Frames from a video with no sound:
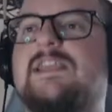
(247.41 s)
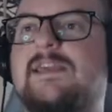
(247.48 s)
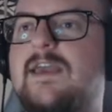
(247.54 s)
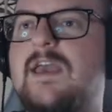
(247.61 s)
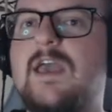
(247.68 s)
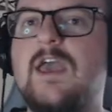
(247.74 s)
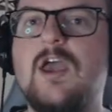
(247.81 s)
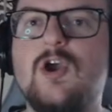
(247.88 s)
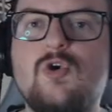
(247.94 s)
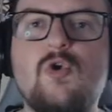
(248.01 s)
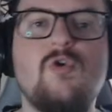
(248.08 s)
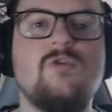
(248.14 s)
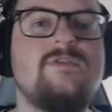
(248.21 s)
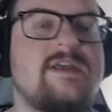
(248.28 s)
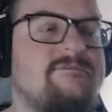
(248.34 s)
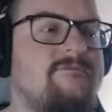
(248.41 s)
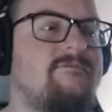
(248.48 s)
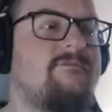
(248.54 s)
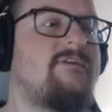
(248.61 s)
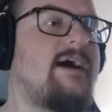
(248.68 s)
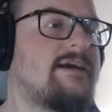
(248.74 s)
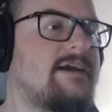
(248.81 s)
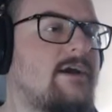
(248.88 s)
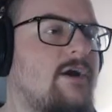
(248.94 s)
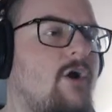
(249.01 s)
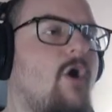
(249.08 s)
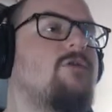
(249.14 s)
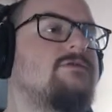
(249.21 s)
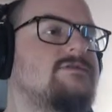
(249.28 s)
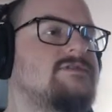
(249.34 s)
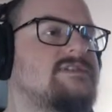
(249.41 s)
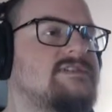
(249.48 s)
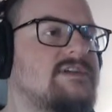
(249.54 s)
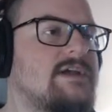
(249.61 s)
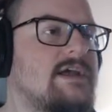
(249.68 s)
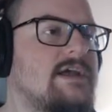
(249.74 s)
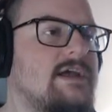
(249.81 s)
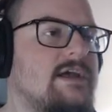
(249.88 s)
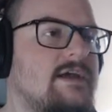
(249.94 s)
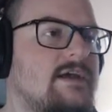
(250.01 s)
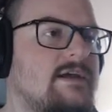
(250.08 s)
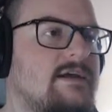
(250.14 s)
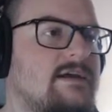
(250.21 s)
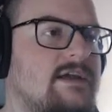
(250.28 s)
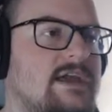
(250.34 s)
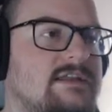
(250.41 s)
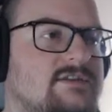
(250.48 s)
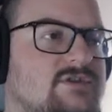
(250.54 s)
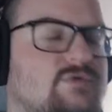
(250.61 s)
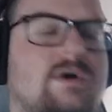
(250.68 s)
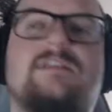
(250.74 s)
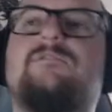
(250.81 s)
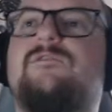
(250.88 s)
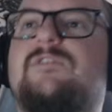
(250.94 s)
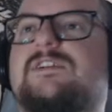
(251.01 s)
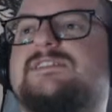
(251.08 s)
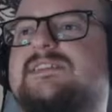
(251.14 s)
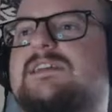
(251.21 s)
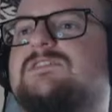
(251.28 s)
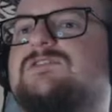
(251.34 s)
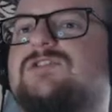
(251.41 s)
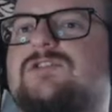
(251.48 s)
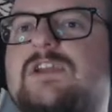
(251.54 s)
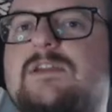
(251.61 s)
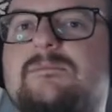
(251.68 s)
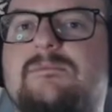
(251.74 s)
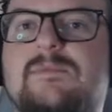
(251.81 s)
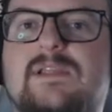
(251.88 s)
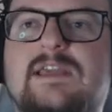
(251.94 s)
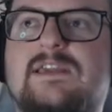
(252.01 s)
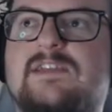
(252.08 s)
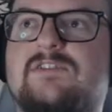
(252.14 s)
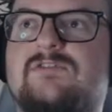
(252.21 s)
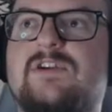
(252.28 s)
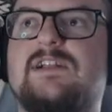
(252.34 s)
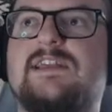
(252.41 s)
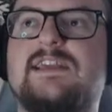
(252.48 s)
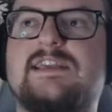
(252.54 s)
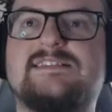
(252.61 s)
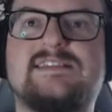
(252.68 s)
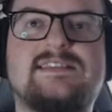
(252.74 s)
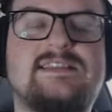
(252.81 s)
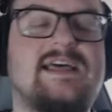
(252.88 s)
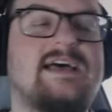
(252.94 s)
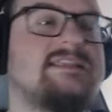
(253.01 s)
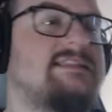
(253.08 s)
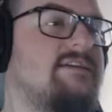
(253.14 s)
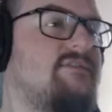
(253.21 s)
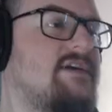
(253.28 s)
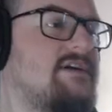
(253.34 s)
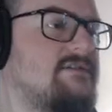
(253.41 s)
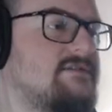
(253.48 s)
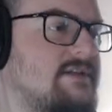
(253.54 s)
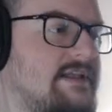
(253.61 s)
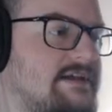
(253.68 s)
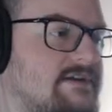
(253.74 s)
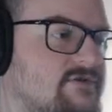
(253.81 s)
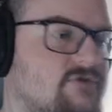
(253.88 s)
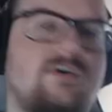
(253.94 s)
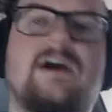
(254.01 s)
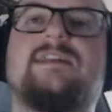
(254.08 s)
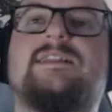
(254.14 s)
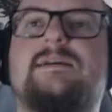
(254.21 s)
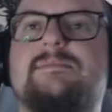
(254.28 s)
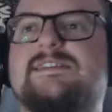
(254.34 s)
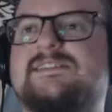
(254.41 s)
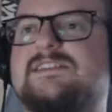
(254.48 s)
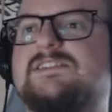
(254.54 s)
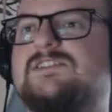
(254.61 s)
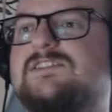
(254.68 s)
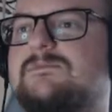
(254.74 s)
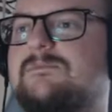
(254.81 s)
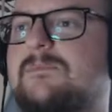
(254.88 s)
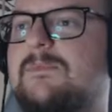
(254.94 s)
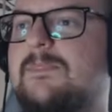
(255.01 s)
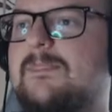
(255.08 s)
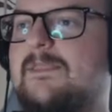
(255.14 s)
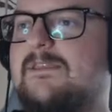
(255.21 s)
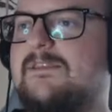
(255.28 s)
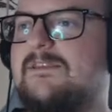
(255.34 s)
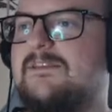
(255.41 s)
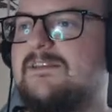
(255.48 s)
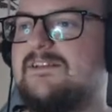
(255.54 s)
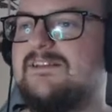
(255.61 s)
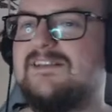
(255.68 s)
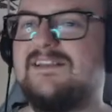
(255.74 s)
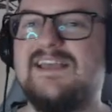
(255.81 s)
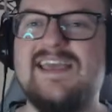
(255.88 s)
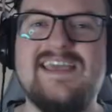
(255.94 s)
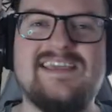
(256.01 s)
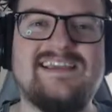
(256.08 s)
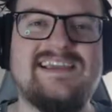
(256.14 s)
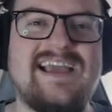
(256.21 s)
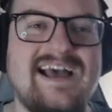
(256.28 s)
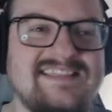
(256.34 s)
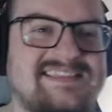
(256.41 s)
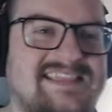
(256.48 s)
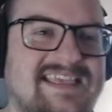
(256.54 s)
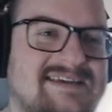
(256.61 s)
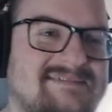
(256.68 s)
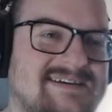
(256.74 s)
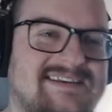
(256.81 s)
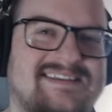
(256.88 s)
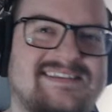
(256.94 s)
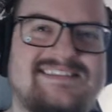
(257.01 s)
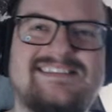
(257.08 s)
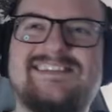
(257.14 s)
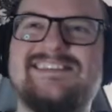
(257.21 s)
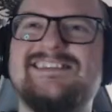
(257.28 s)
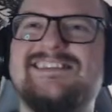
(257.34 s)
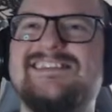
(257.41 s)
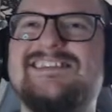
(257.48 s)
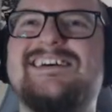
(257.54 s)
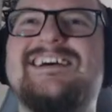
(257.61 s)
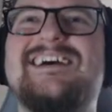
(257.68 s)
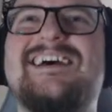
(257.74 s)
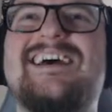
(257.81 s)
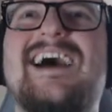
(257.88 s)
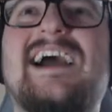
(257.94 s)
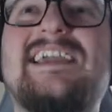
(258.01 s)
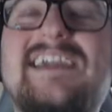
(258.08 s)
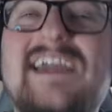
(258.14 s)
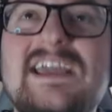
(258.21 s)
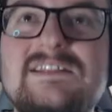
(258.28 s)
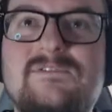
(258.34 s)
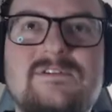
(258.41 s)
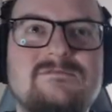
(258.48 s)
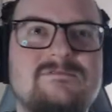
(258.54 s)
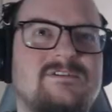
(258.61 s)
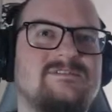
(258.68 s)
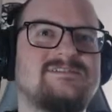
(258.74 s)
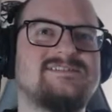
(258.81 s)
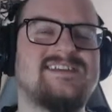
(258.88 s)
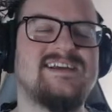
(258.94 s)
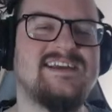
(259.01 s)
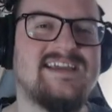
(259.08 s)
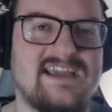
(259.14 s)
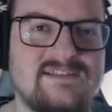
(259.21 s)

Like, who the fuck calls in 21st century? Like, really, is it that difficult to like write a message? God damn it! I hate phone calls.